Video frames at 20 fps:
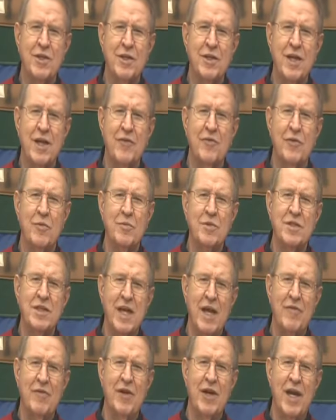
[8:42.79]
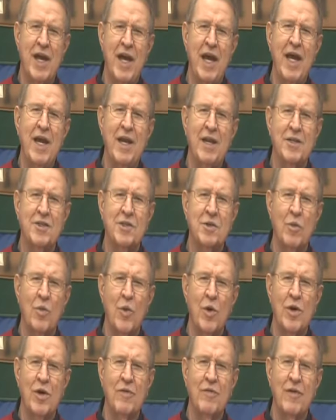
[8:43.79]
And then from 7 to 8, it's a
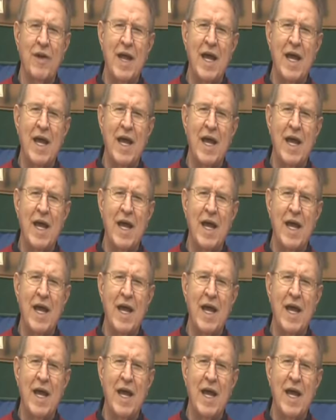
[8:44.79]
Word of